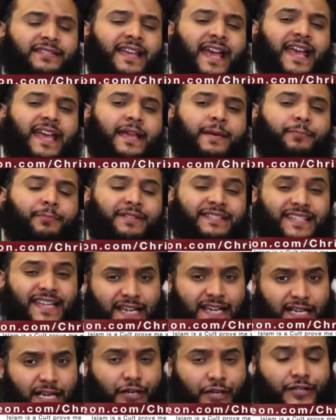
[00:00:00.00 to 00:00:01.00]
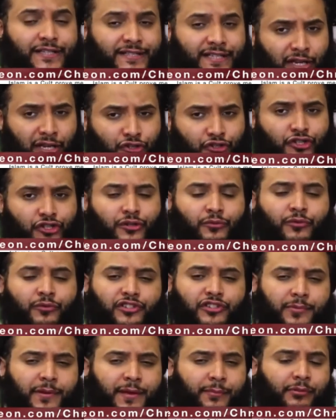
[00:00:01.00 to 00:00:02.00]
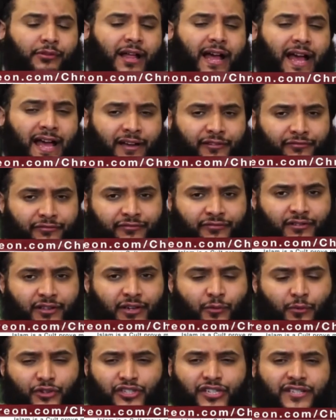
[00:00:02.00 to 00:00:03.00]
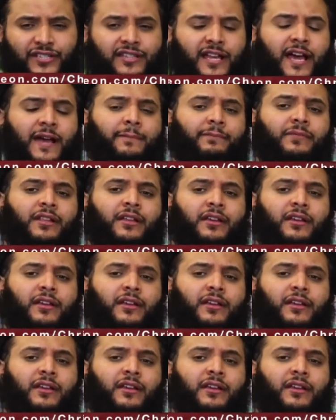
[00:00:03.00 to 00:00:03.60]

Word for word: a particular contention which people have, which is that